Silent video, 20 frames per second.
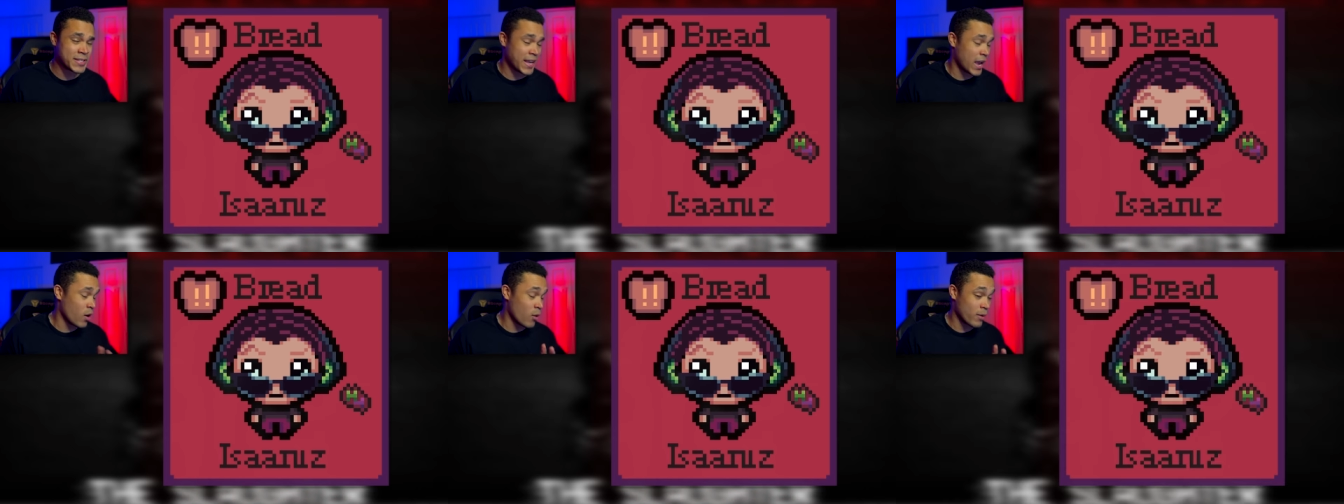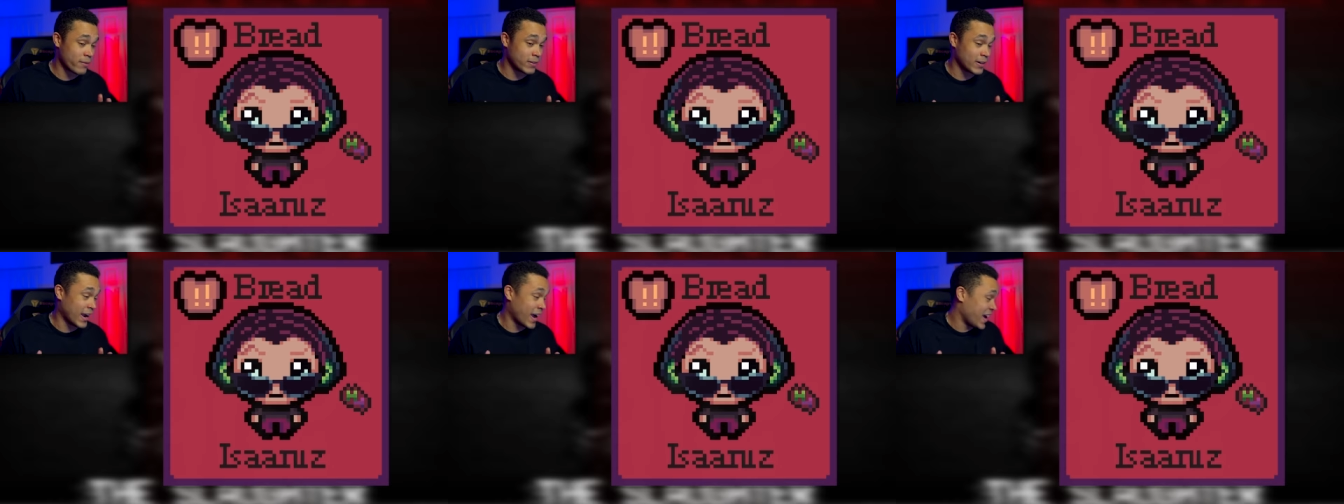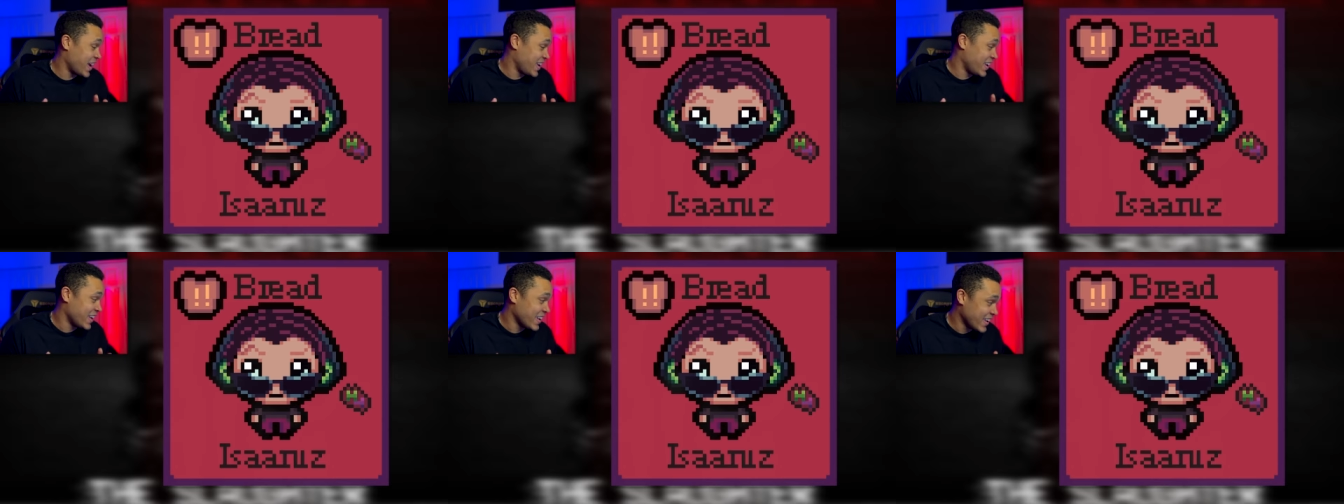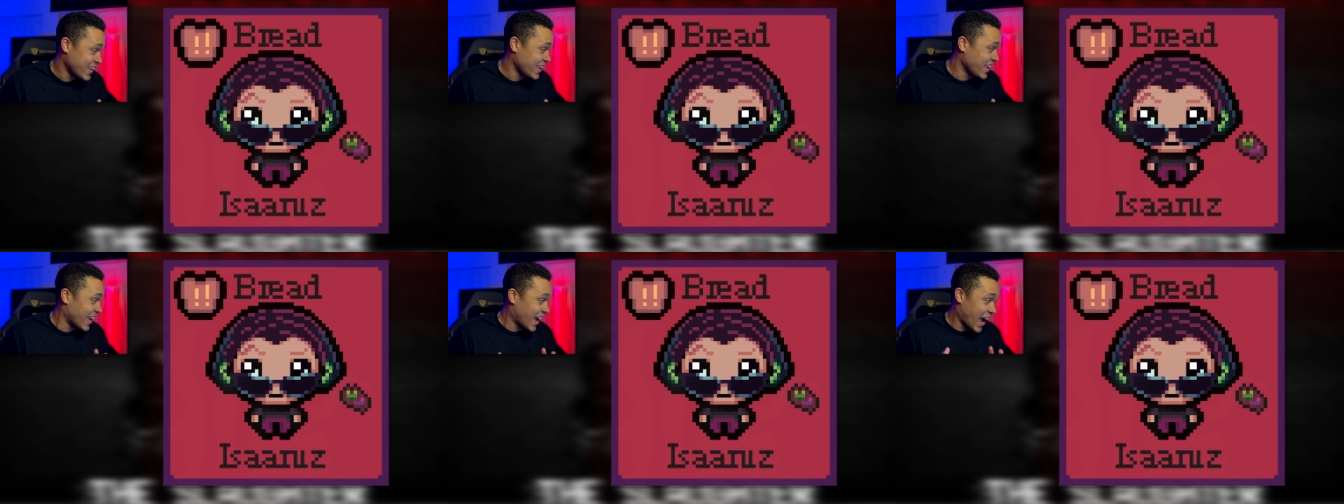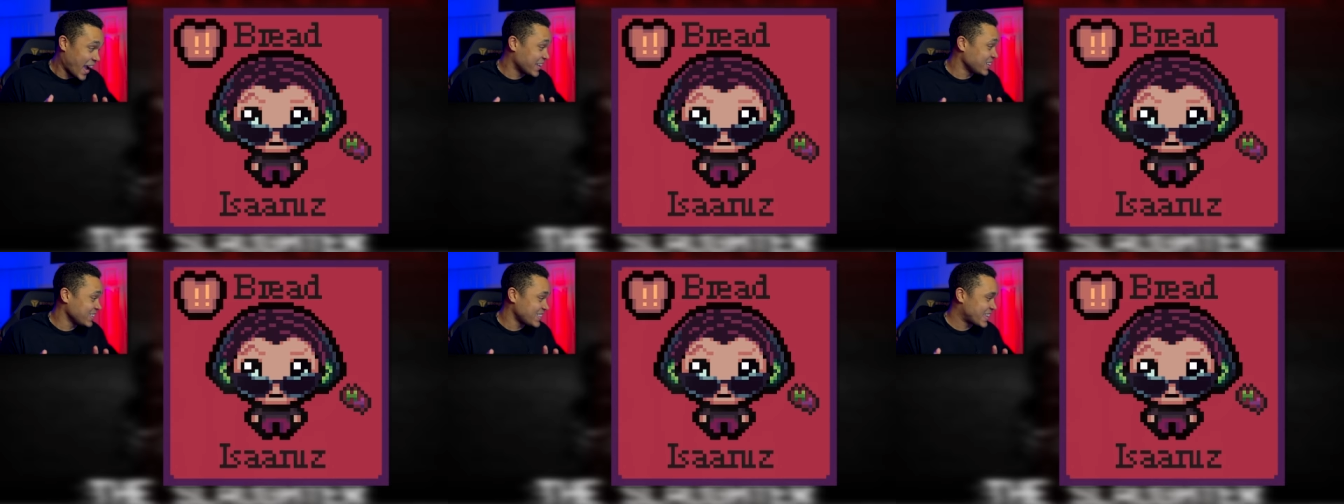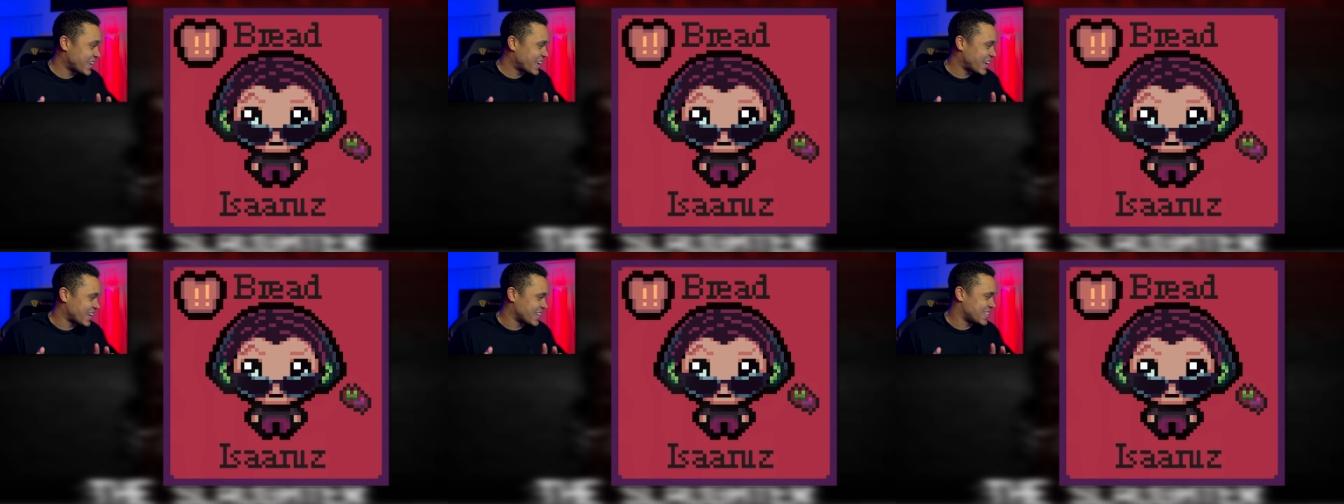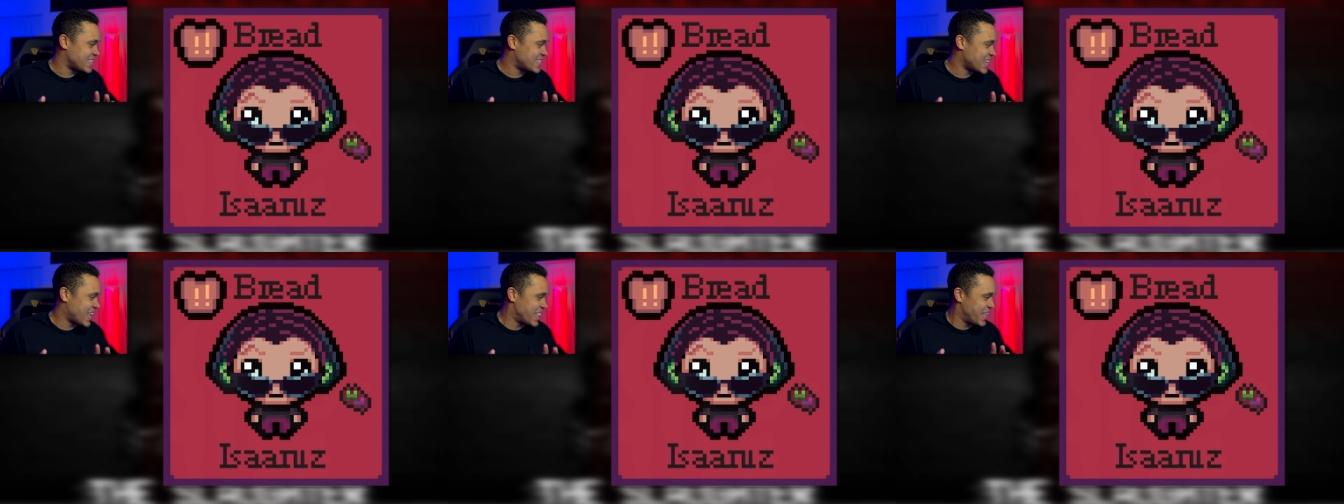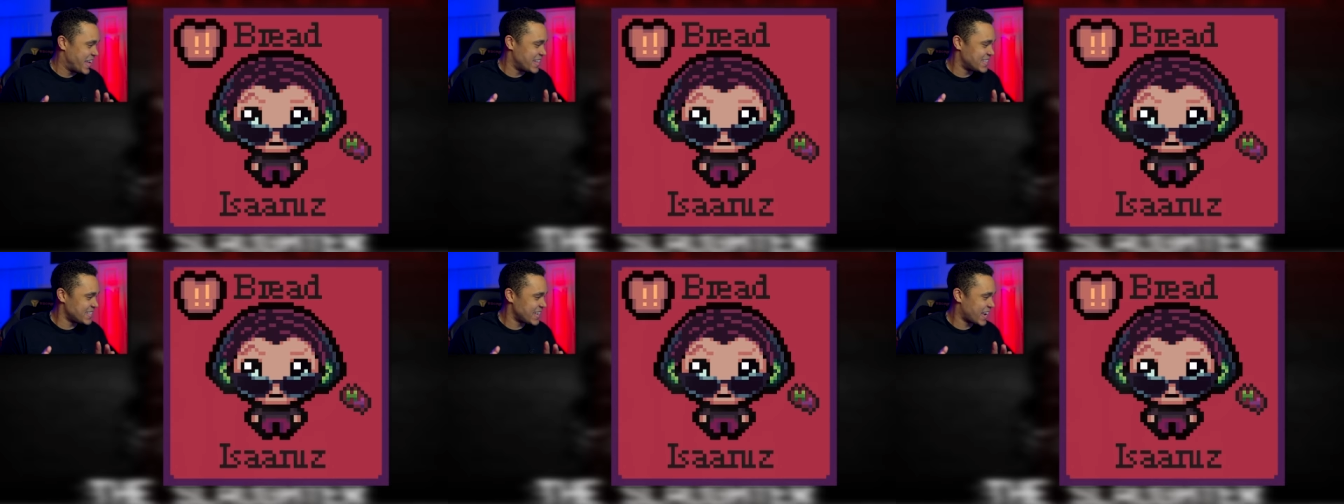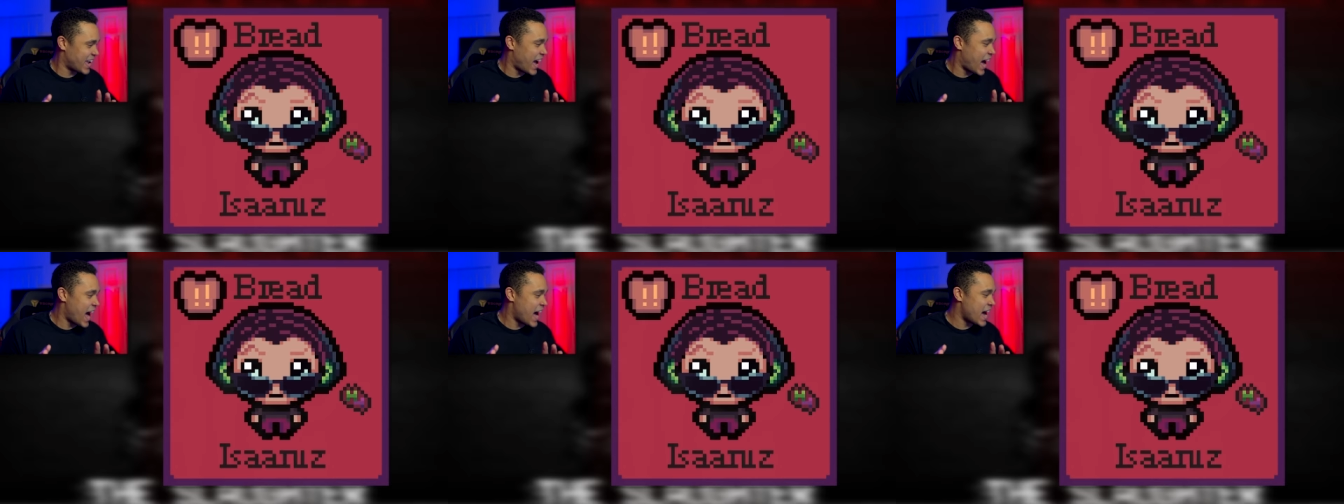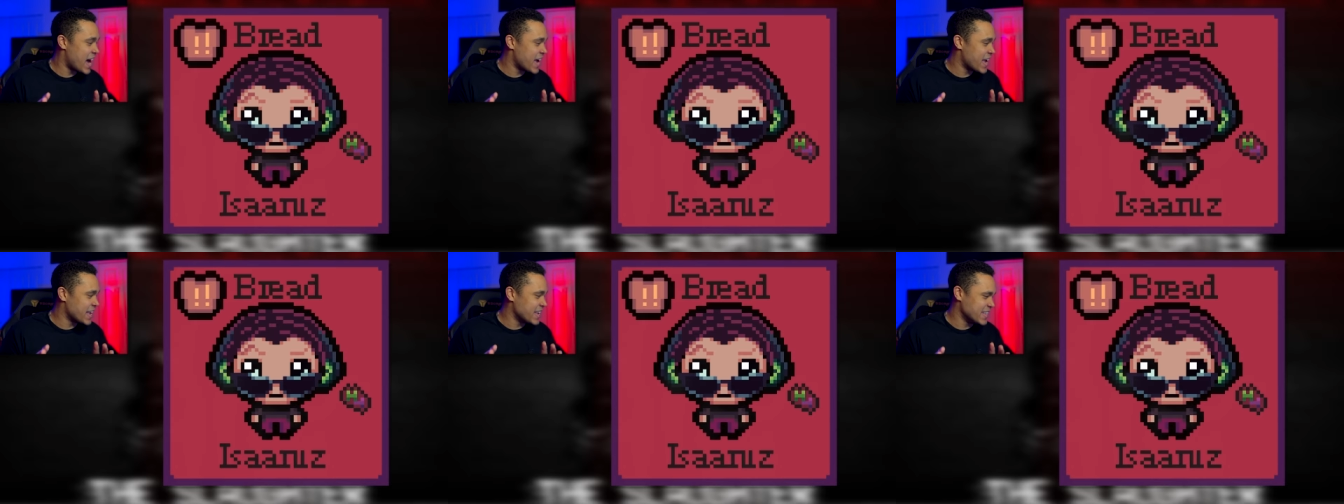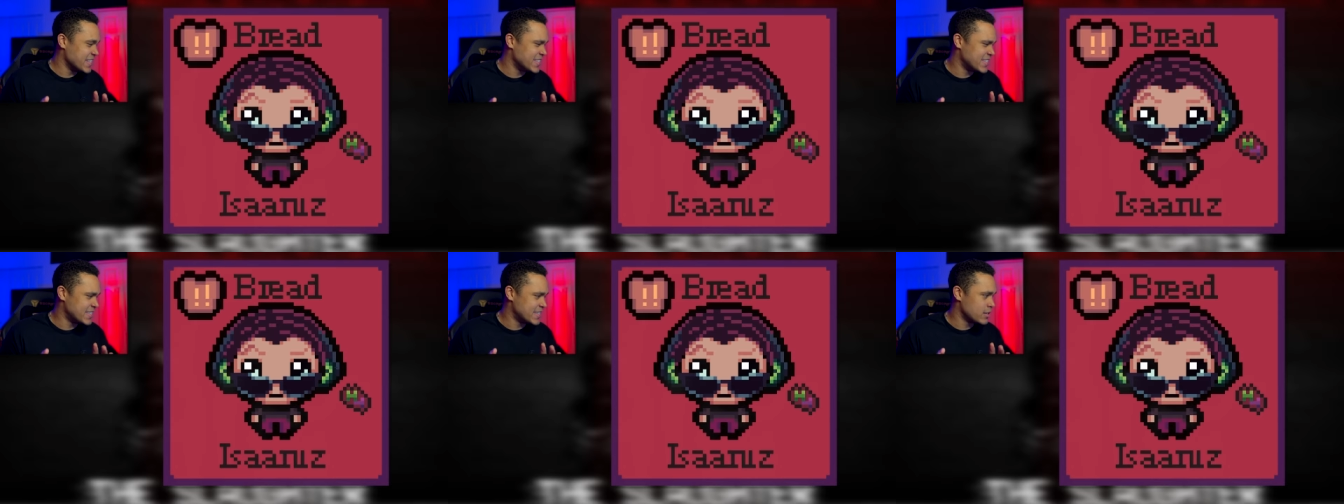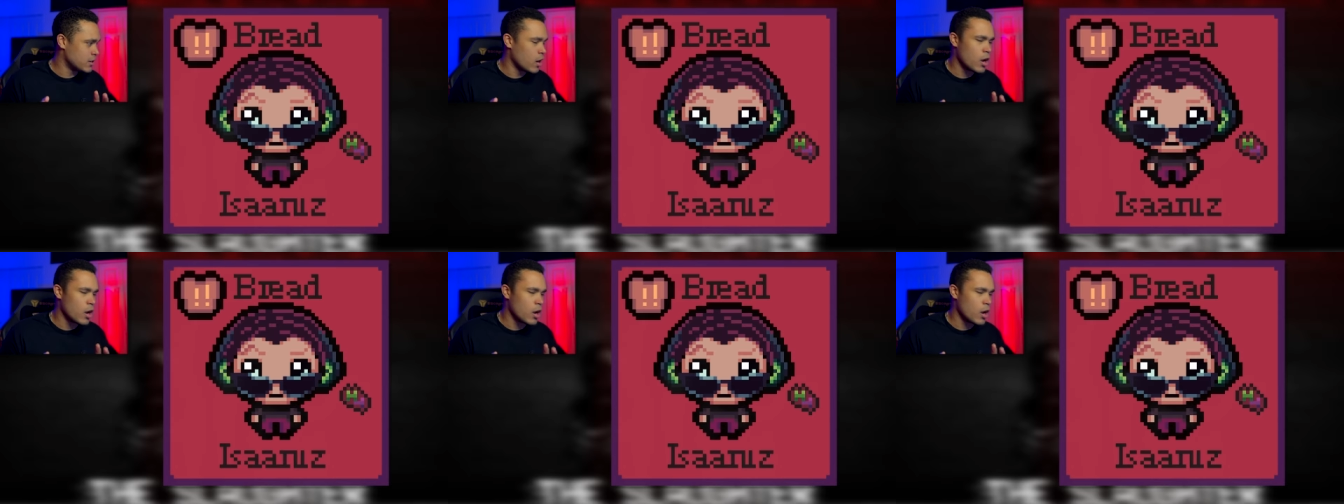However, I I don't think I could say that. It's like eyes.